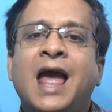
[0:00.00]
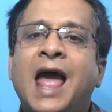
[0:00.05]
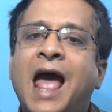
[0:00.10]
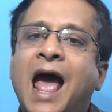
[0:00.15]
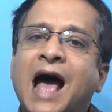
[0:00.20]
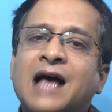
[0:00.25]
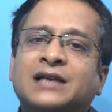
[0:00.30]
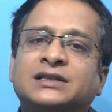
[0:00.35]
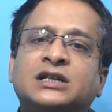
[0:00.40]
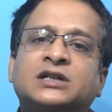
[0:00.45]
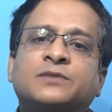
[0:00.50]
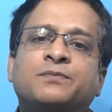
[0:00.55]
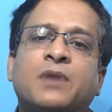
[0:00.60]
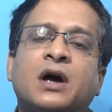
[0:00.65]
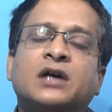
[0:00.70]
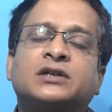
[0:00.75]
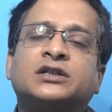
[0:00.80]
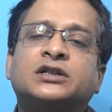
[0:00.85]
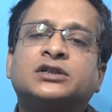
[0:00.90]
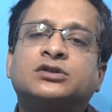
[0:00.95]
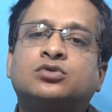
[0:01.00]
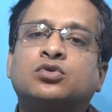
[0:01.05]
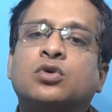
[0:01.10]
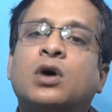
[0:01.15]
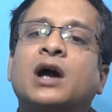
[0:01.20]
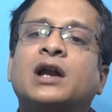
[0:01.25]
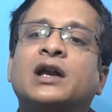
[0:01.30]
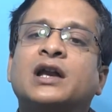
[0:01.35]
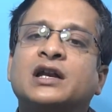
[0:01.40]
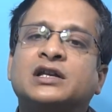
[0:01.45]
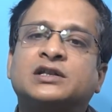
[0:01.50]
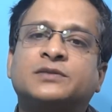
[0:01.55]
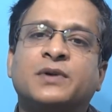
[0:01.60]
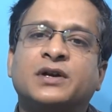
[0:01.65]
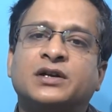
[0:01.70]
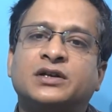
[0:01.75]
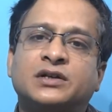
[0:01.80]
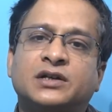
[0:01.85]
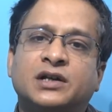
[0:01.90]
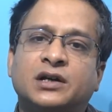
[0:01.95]
as it passes through a lens
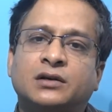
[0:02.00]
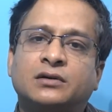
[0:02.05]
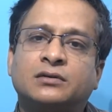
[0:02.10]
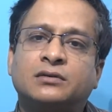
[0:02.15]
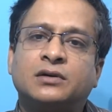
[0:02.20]
material,